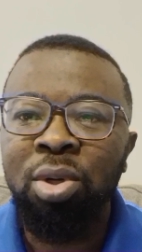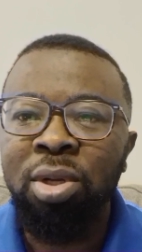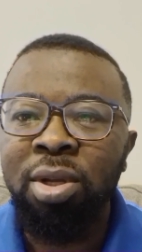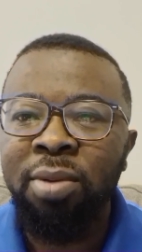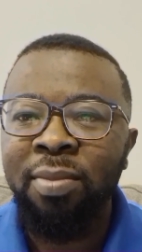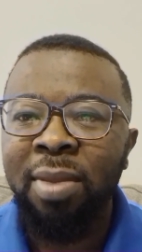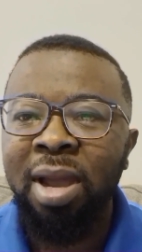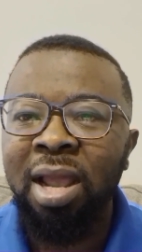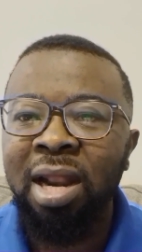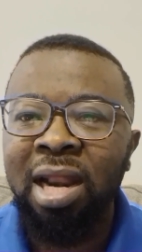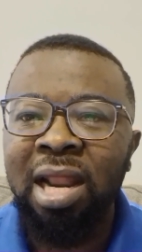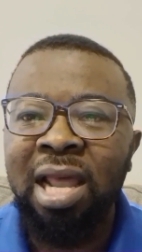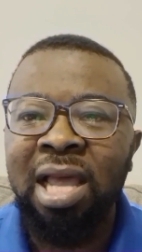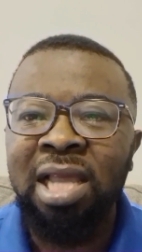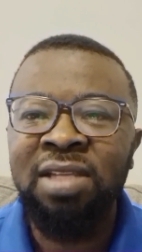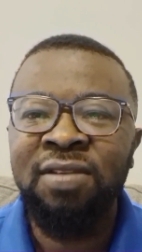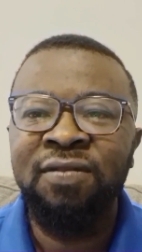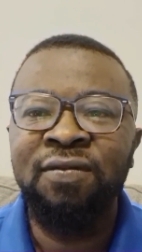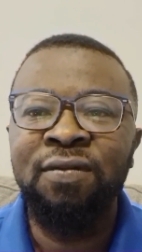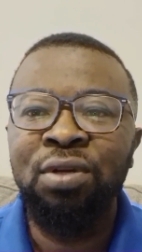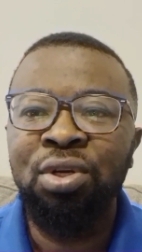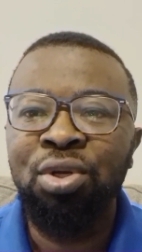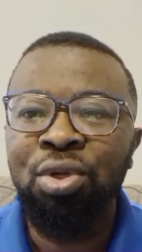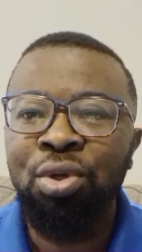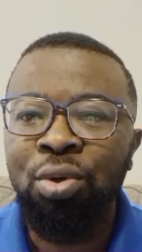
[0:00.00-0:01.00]
In my last
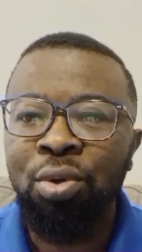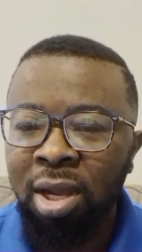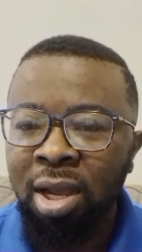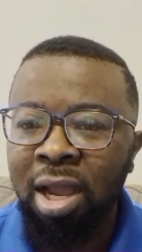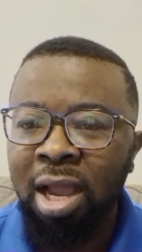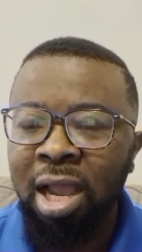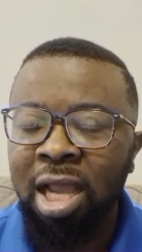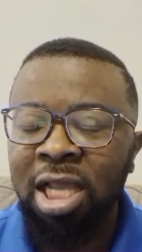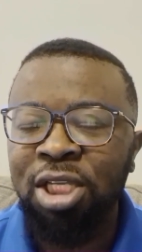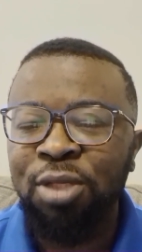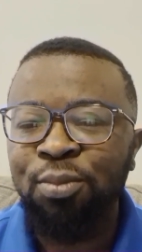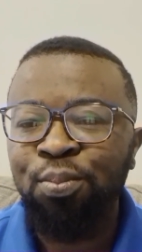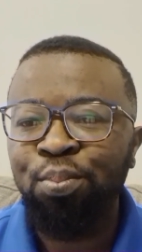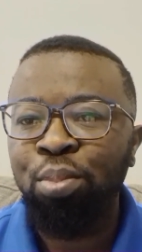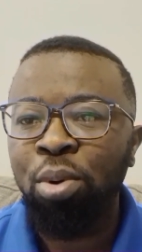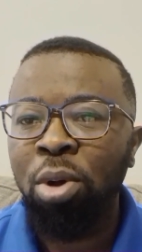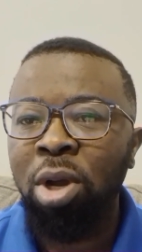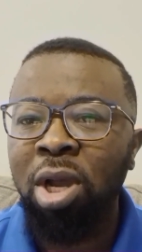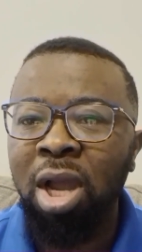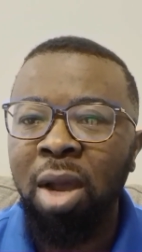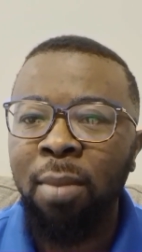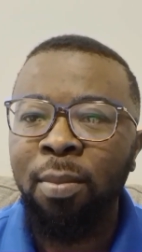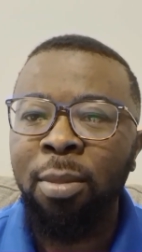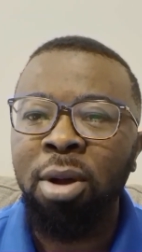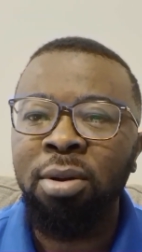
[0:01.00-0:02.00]
video, I
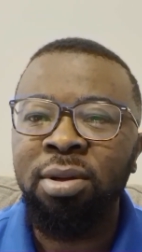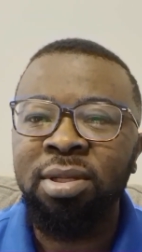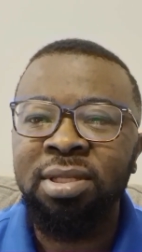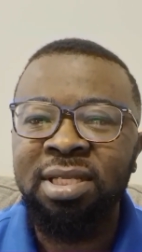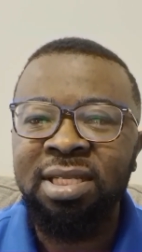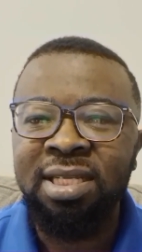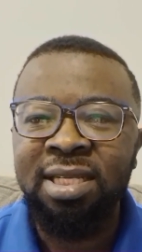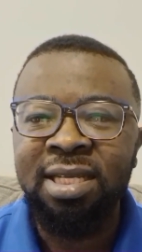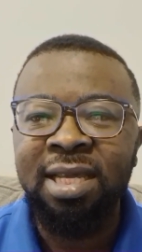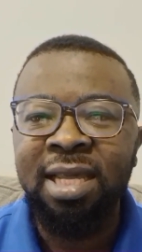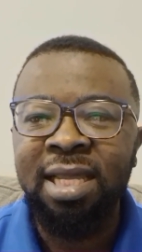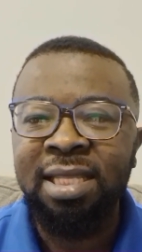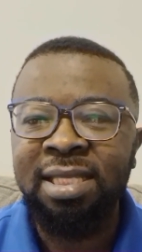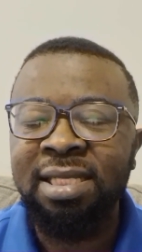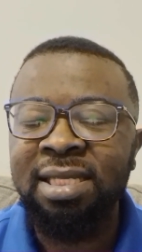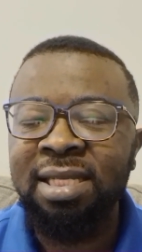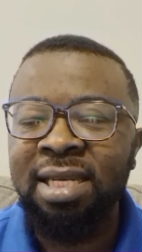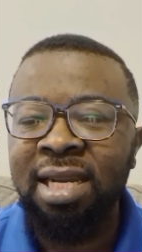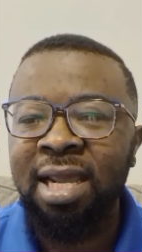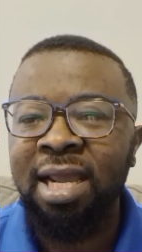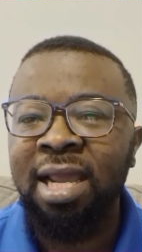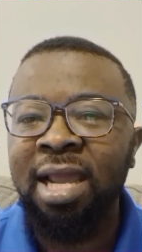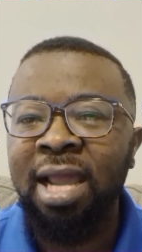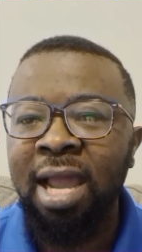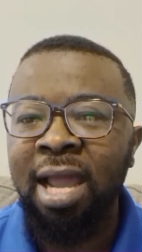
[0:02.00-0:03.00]
spoke about getting
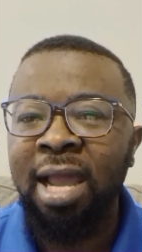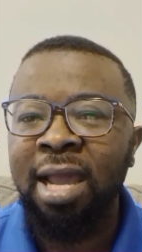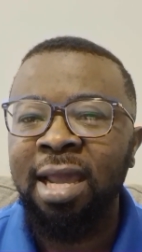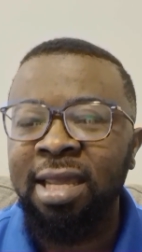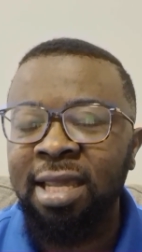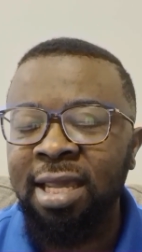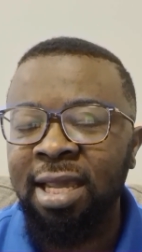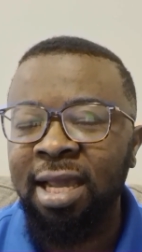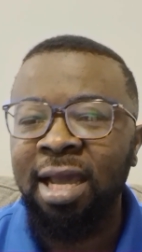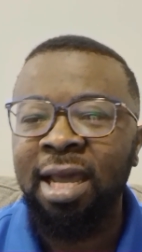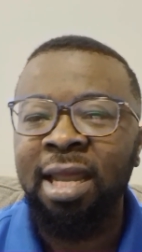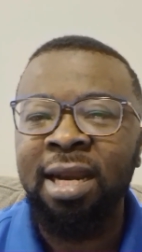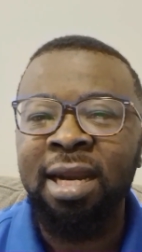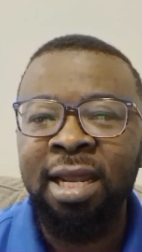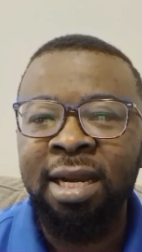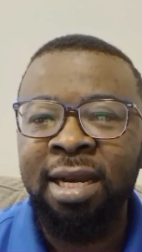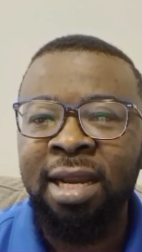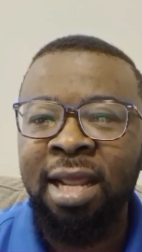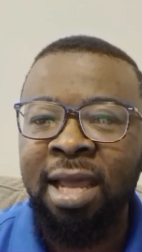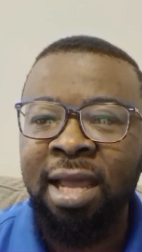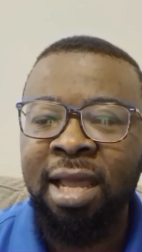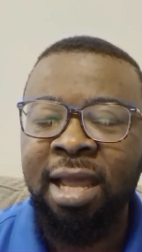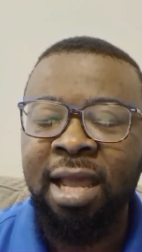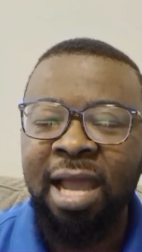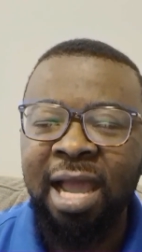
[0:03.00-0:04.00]
a car in
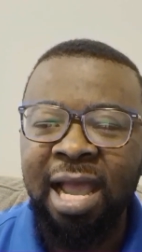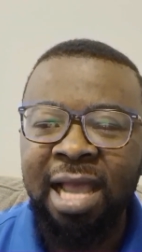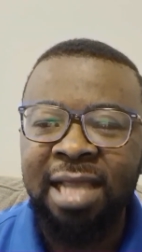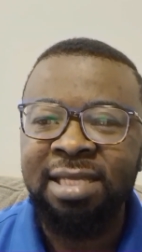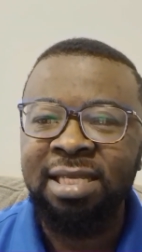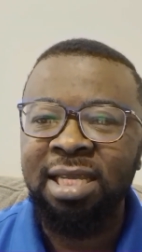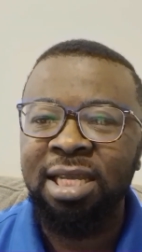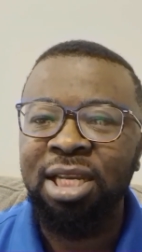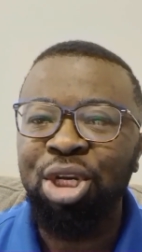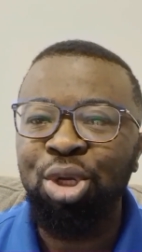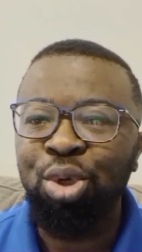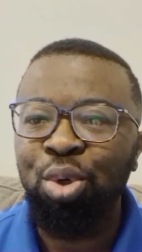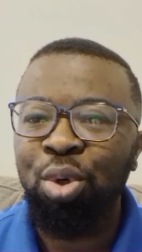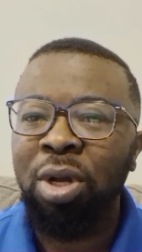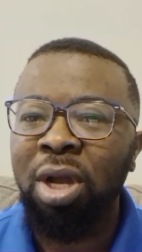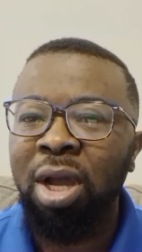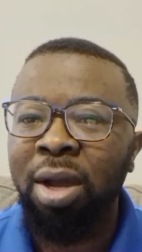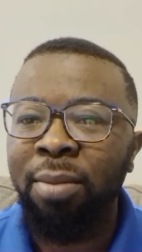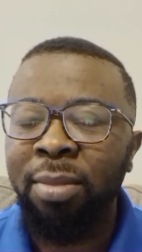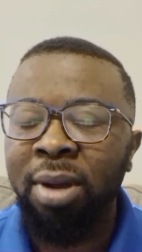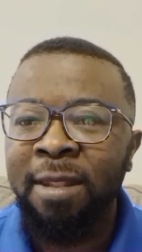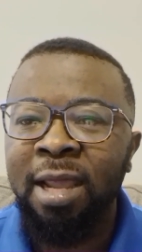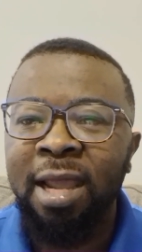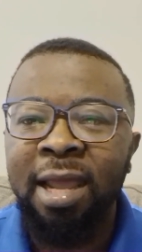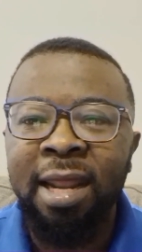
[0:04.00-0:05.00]
Canada as a
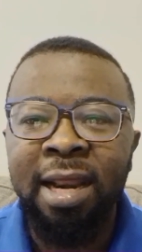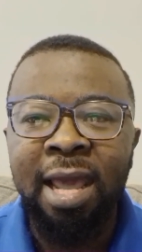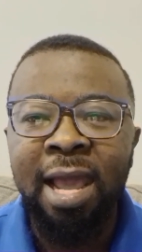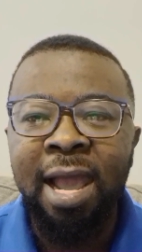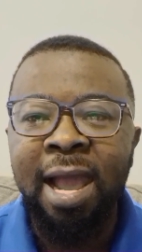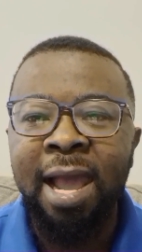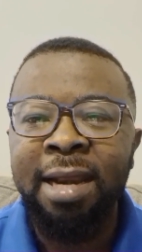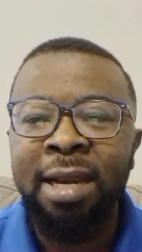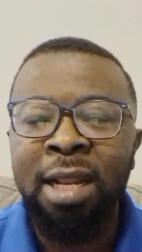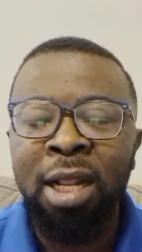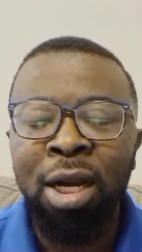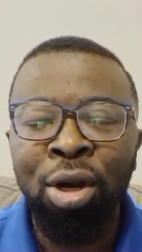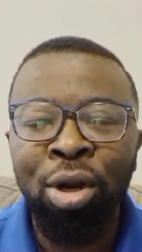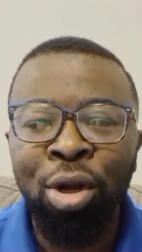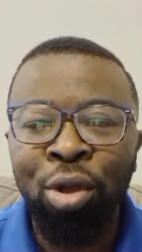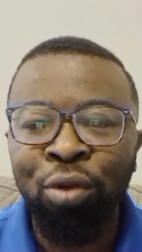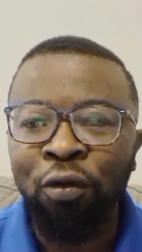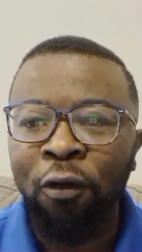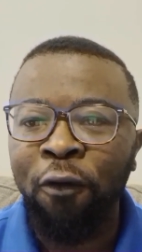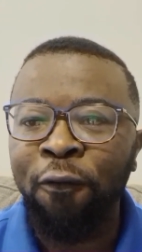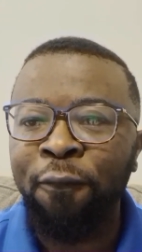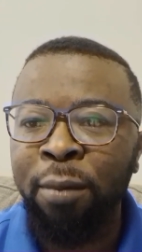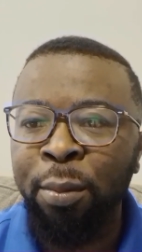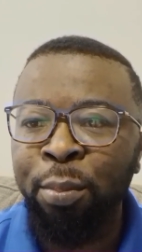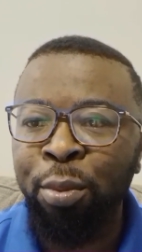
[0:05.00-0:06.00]
newcomer, and I had a lot
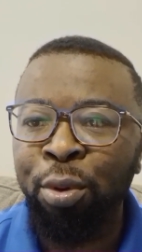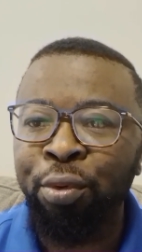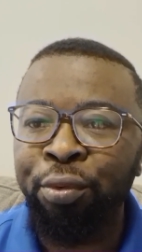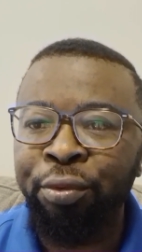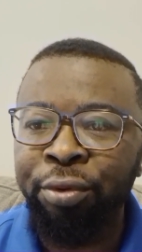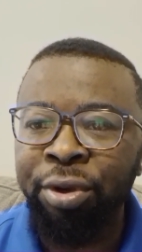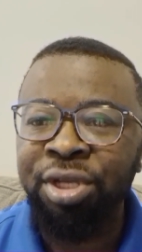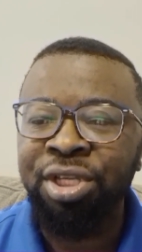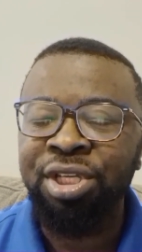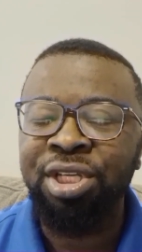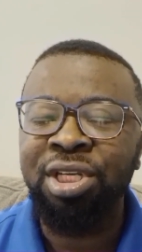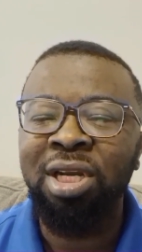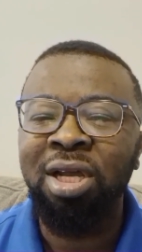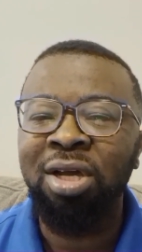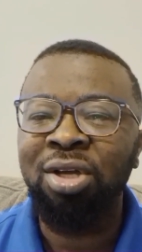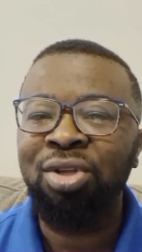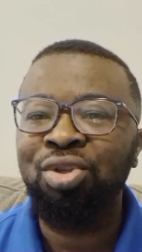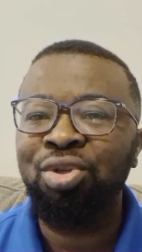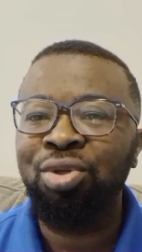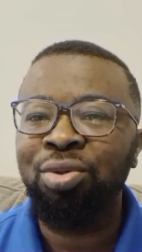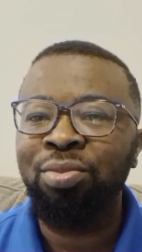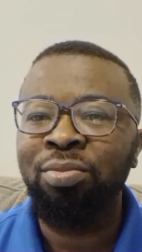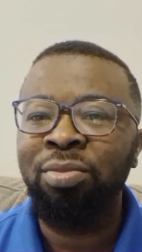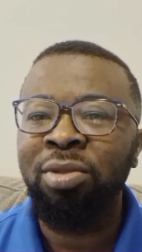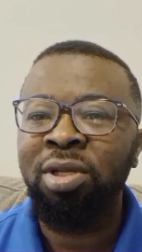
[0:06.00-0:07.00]
of people reaching out
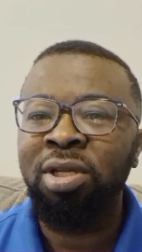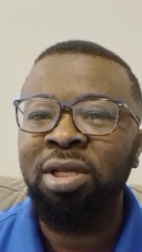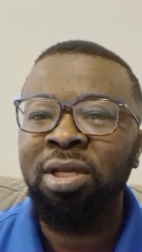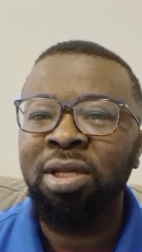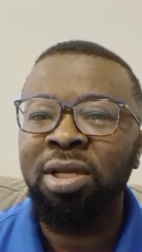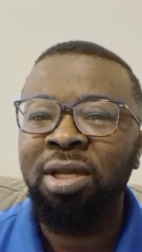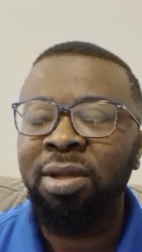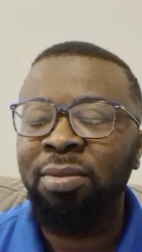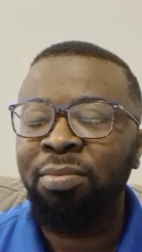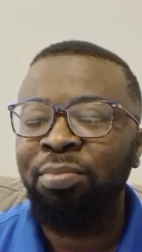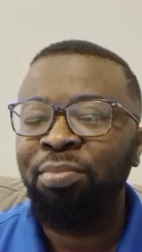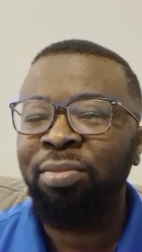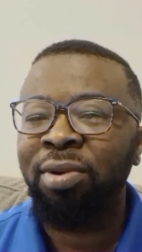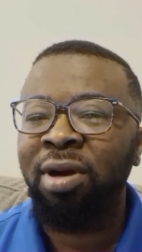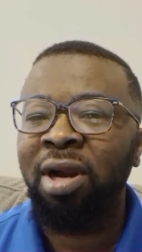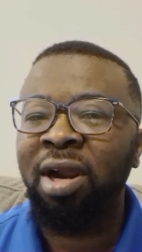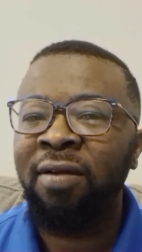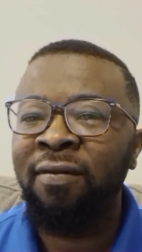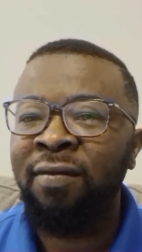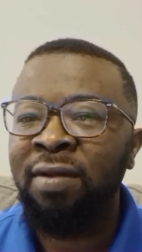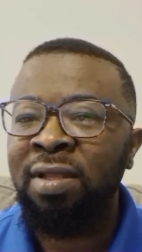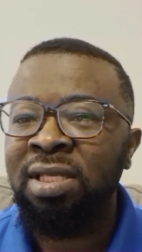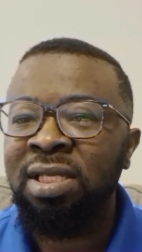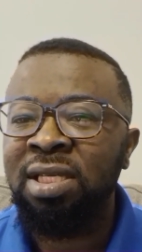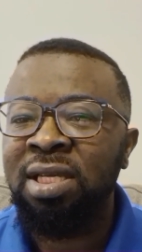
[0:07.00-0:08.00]
to me in
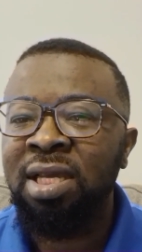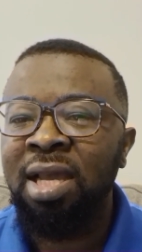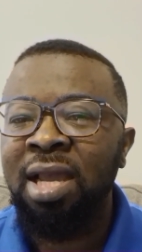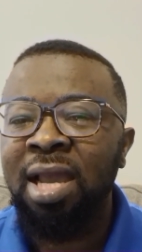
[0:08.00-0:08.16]
private